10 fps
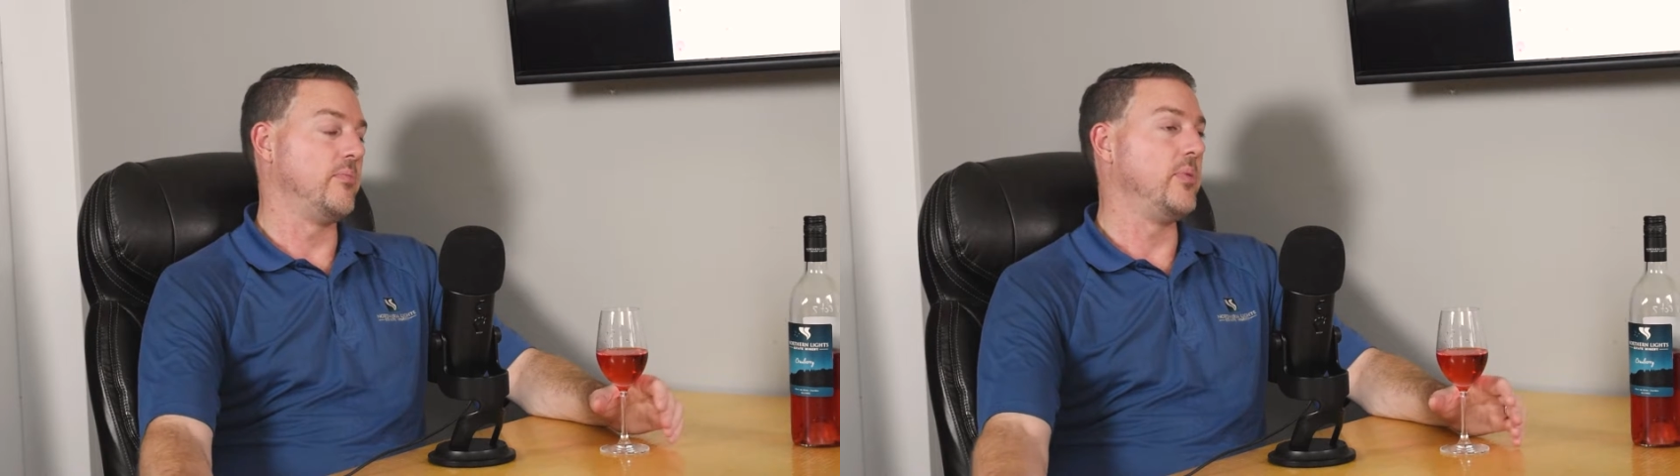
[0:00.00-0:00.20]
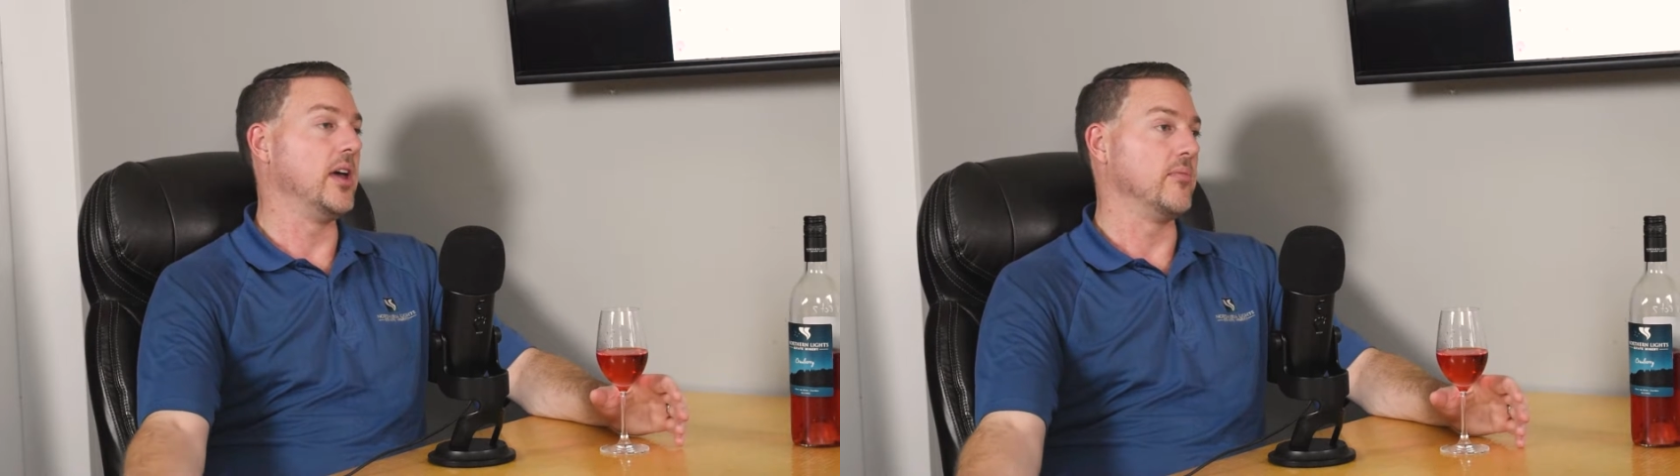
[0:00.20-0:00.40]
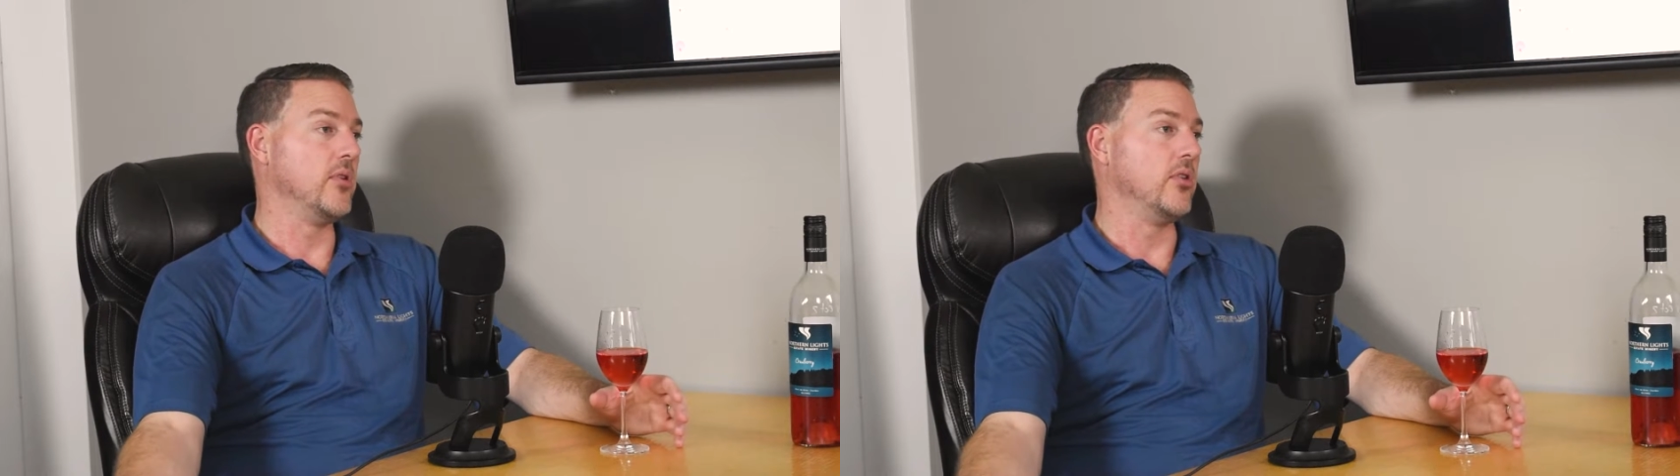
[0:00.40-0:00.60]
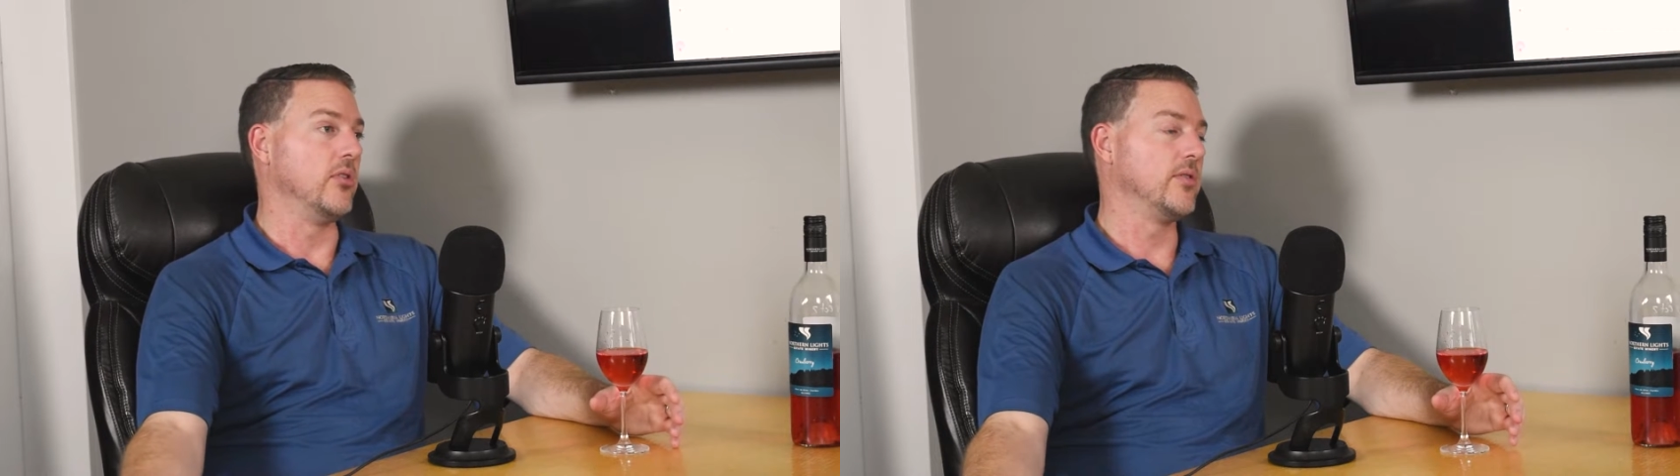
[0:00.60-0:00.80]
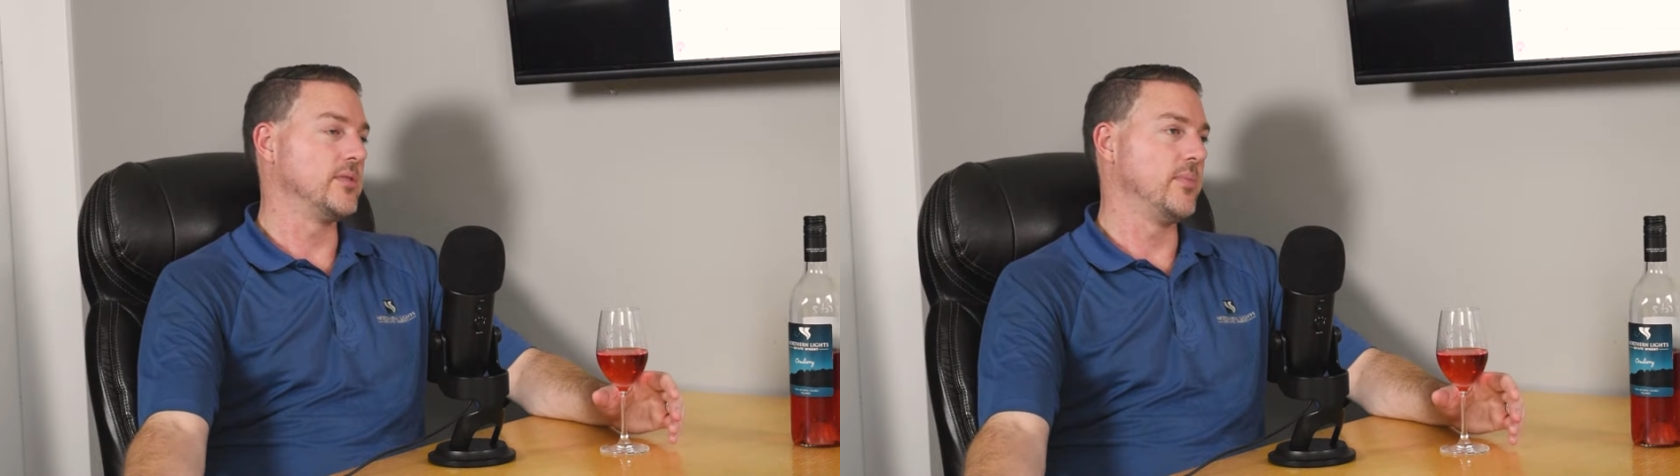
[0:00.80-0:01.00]
big
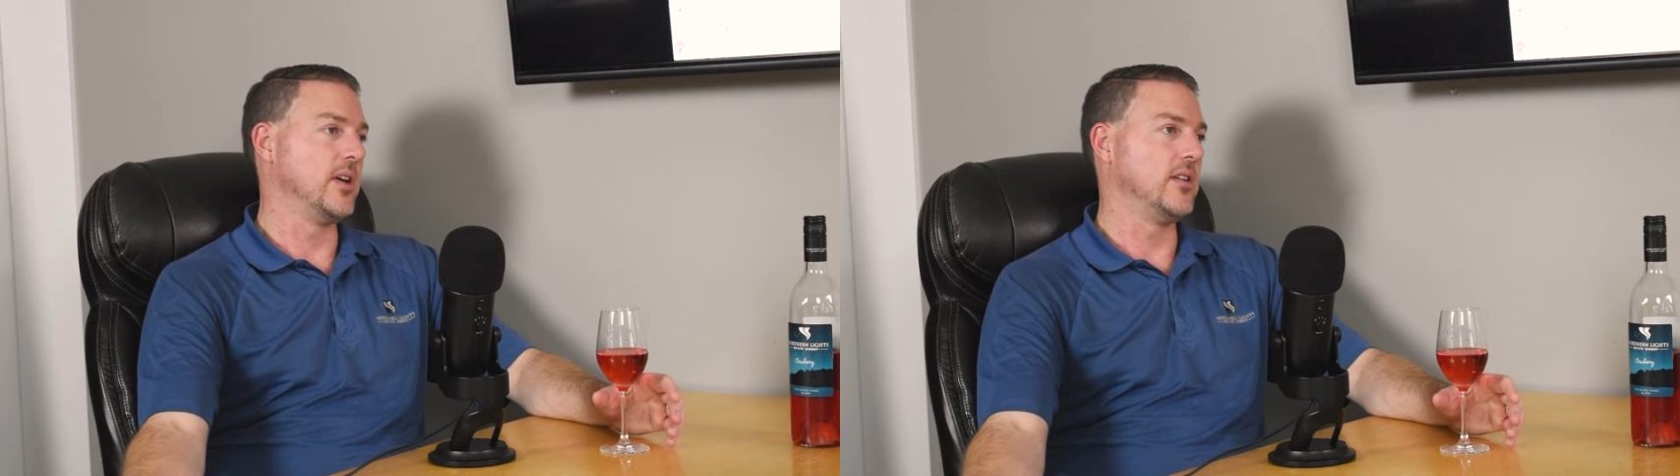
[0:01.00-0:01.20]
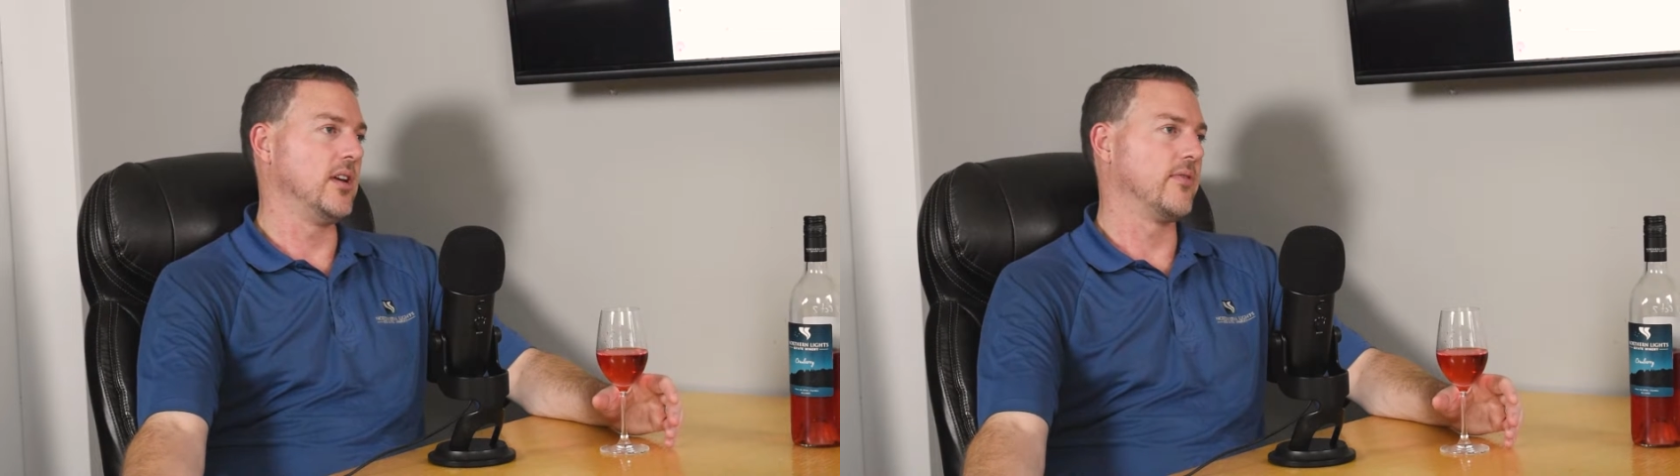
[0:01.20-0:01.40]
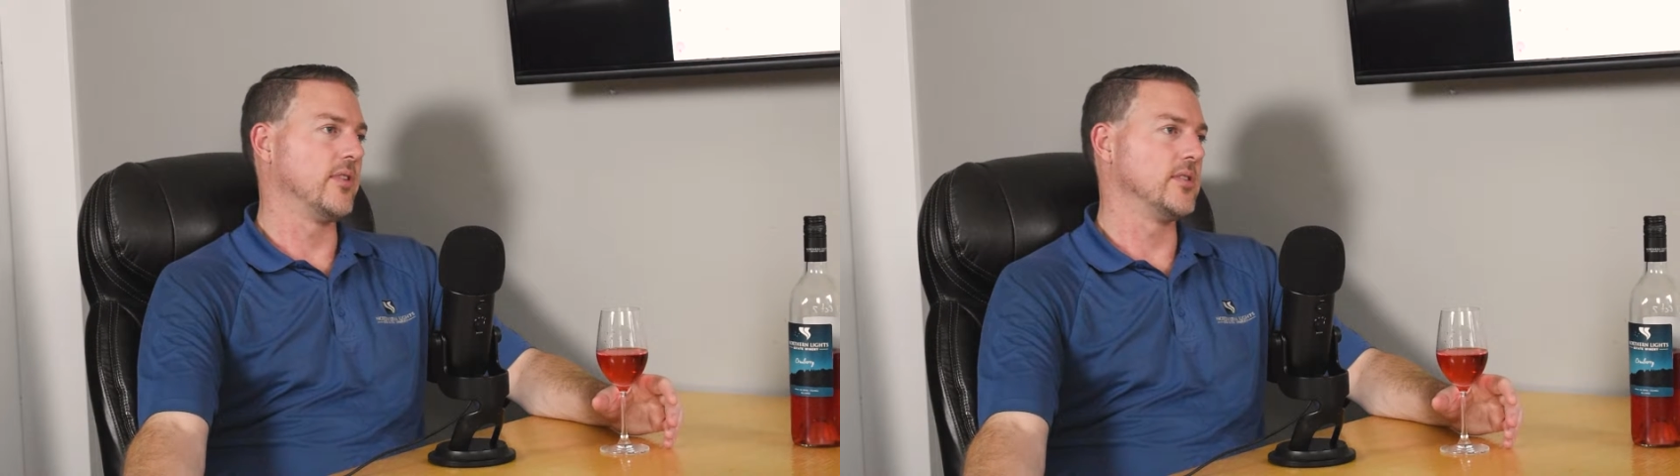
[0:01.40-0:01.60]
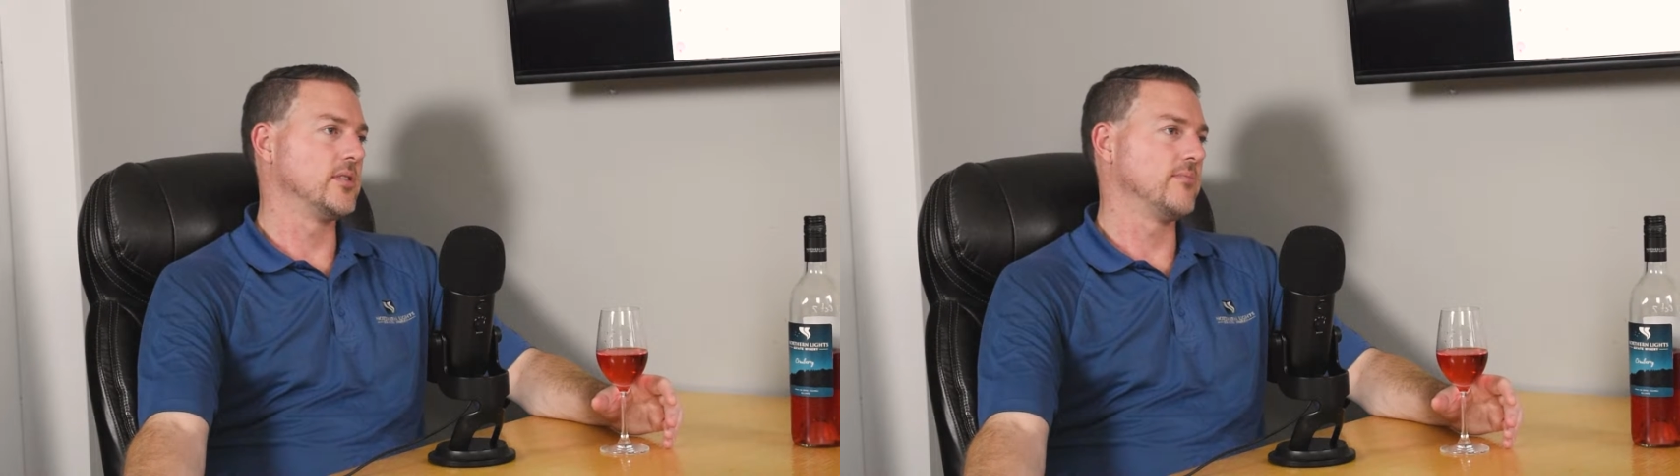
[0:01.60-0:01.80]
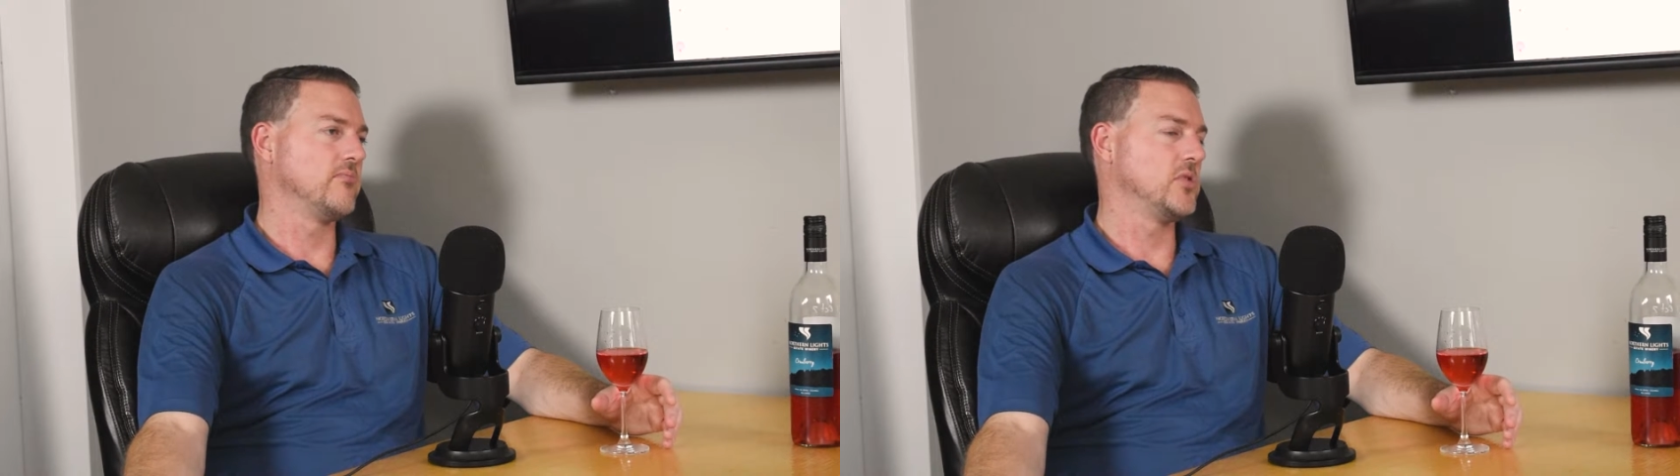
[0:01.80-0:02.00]
move. It's a big difference.